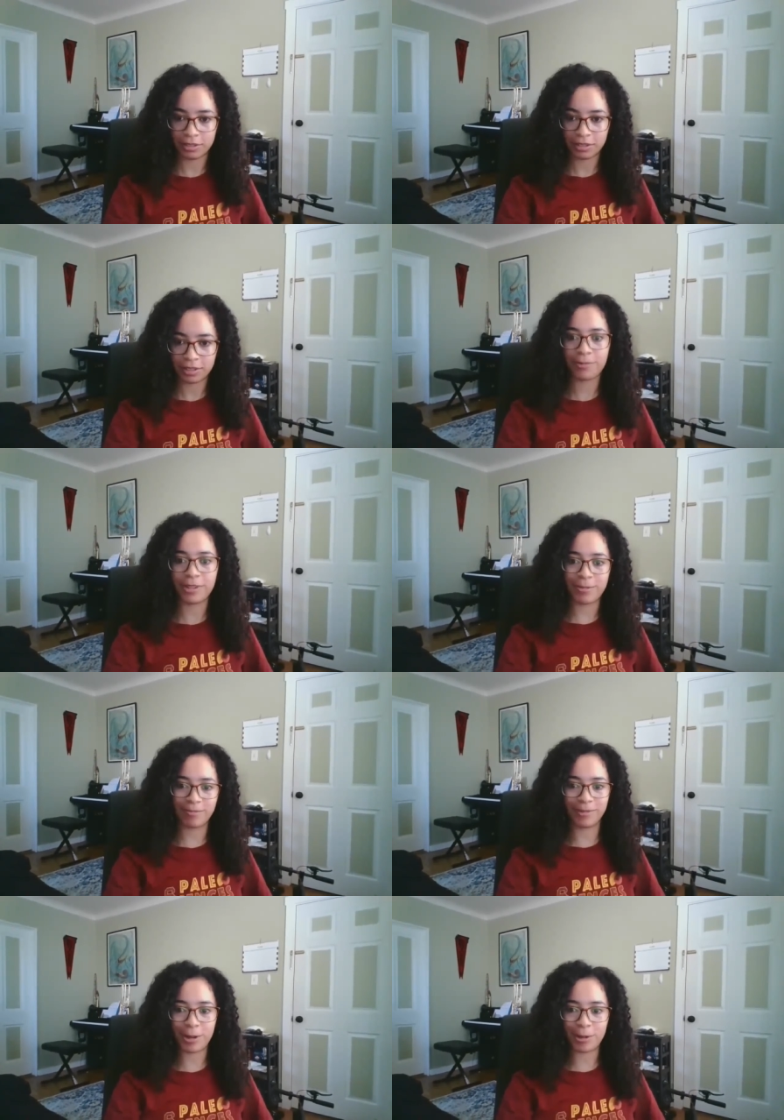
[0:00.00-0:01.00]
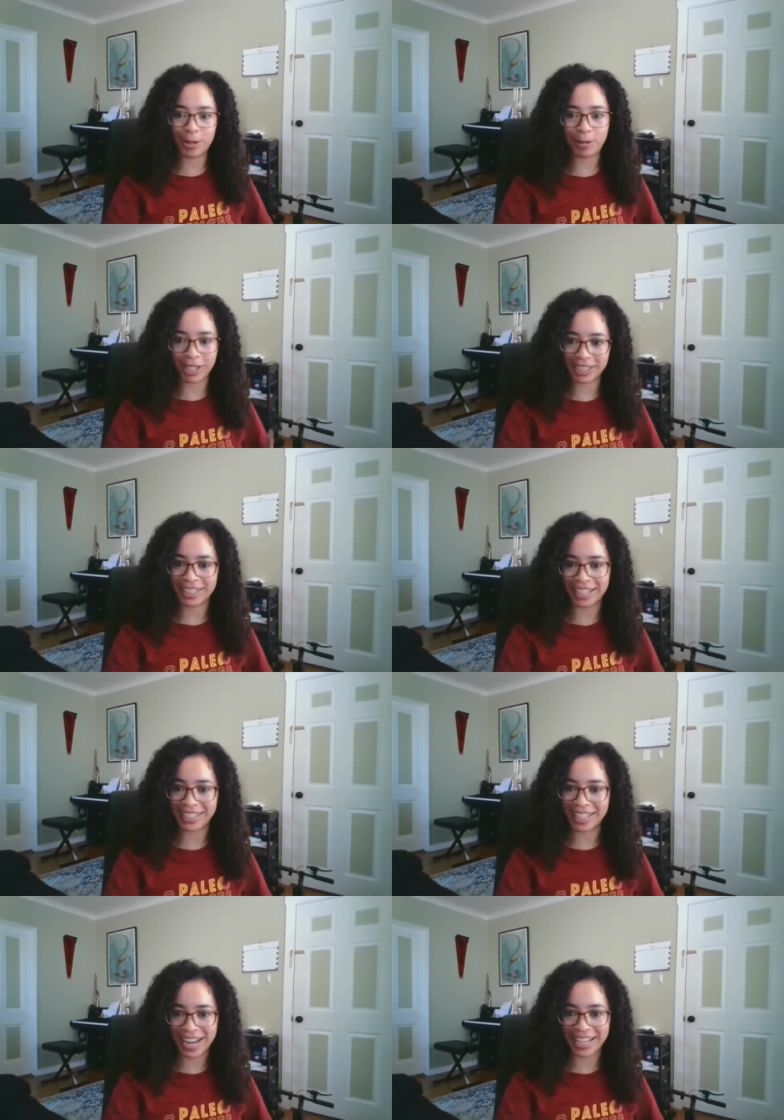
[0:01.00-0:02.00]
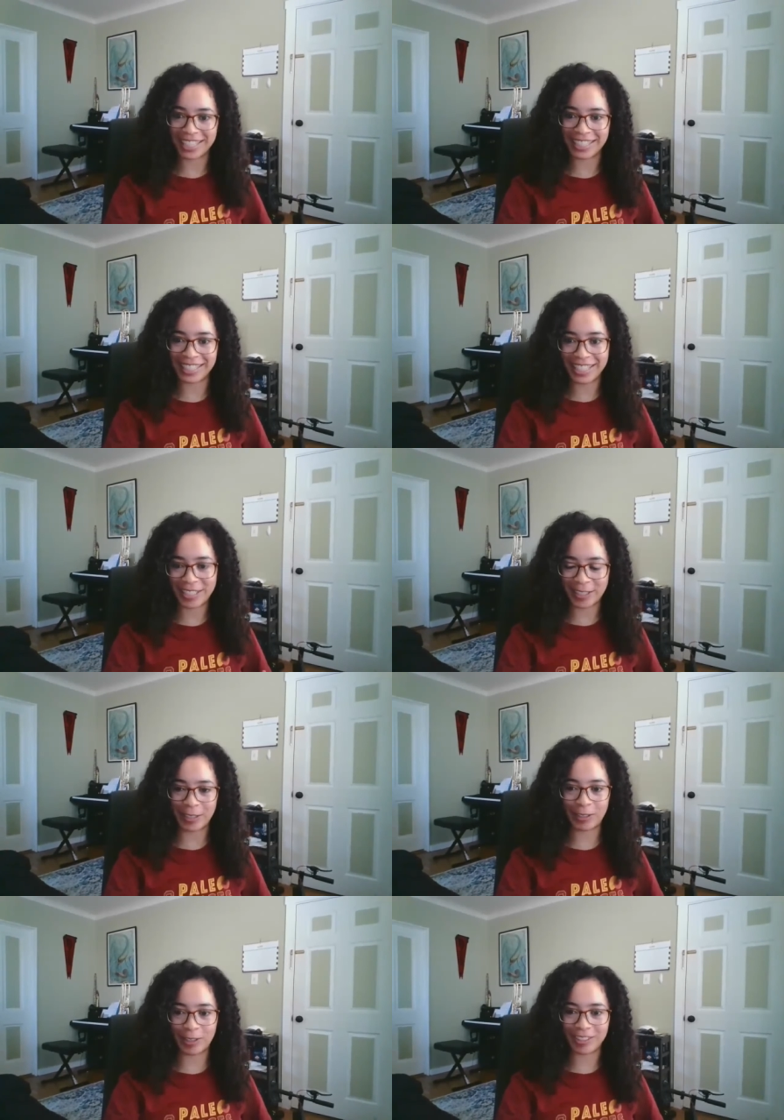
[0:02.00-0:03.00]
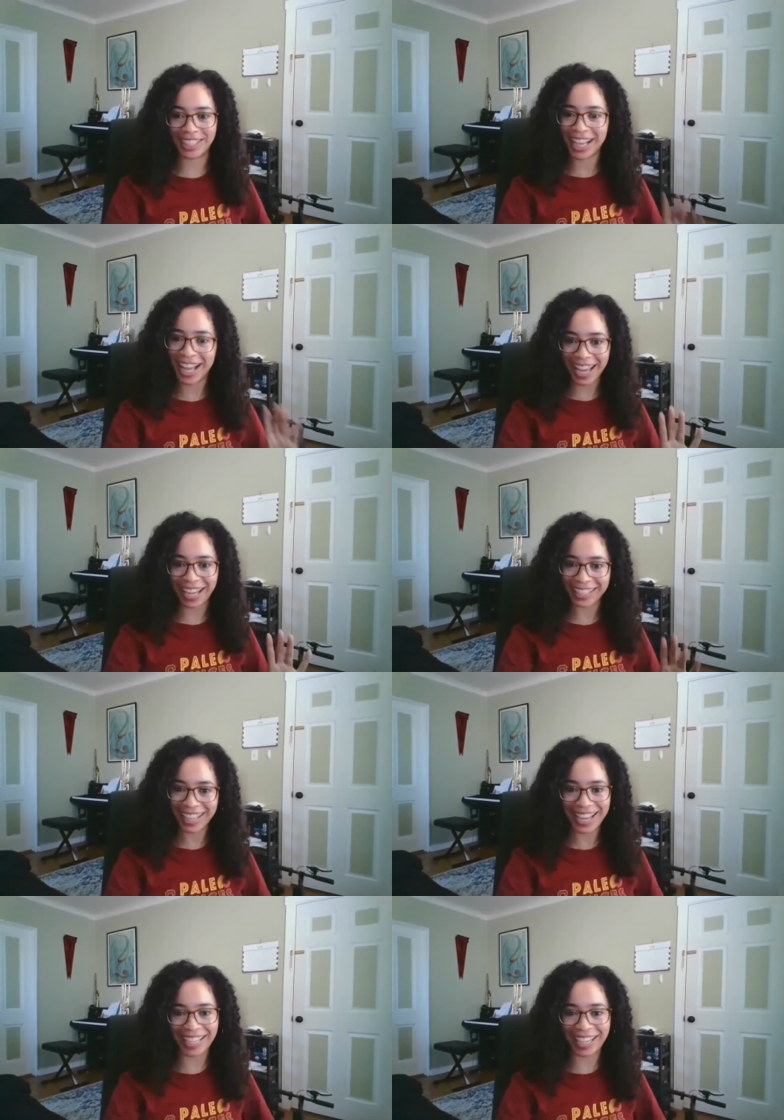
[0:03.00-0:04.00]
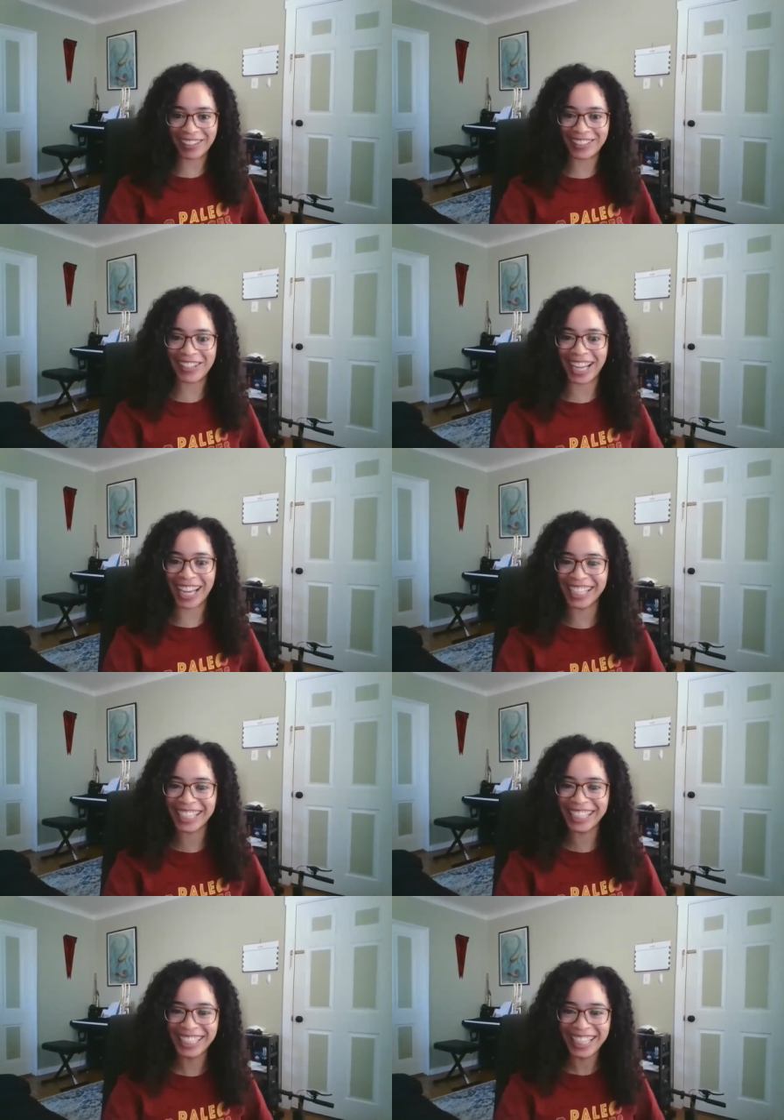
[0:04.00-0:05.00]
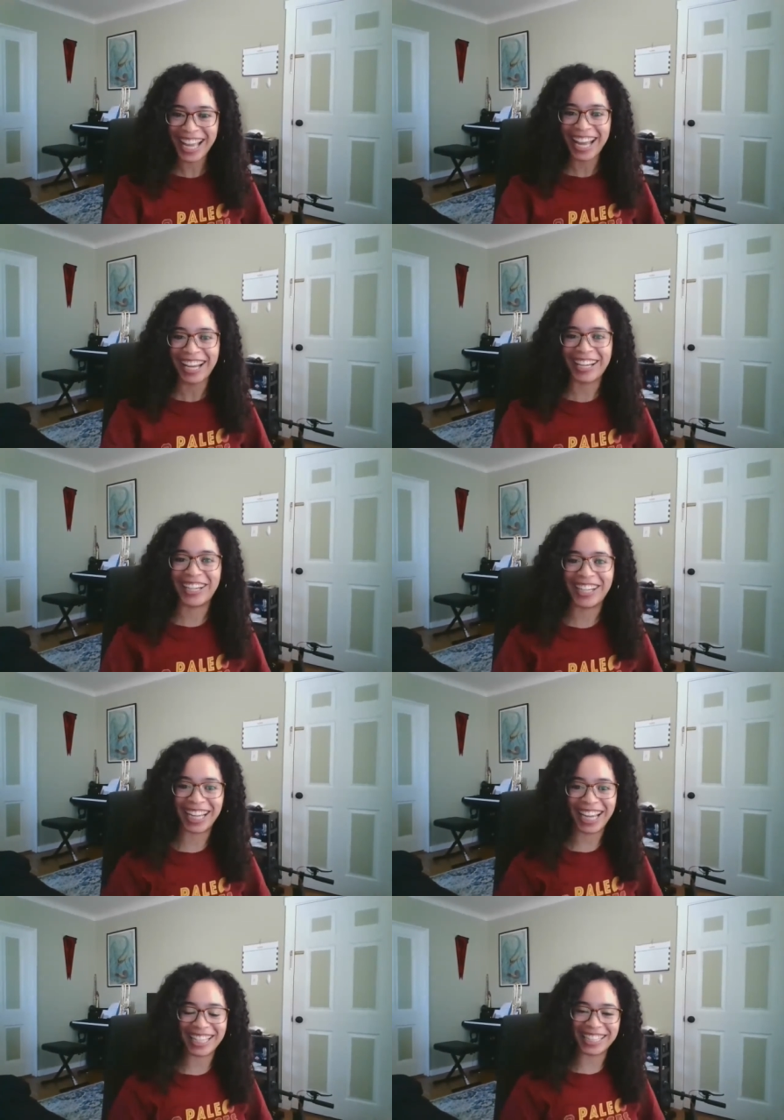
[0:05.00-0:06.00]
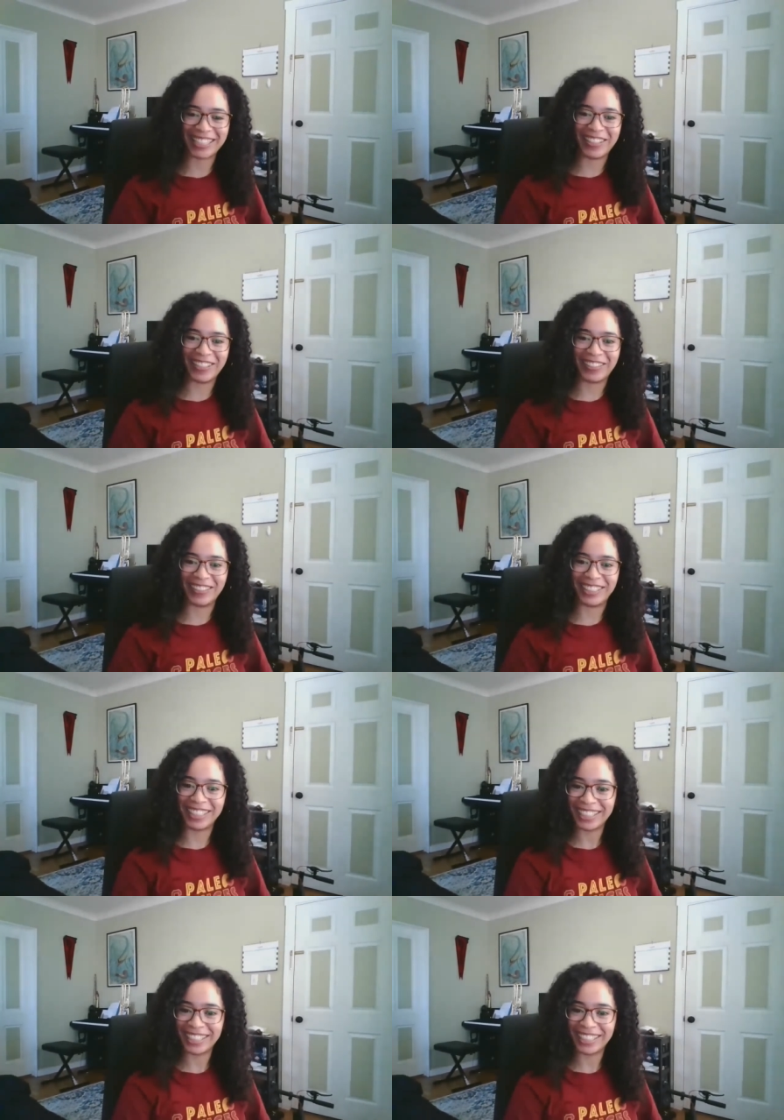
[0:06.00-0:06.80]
Oh, no question yet that I can see, just introducing. Hi, Carol, okay. All right, and so.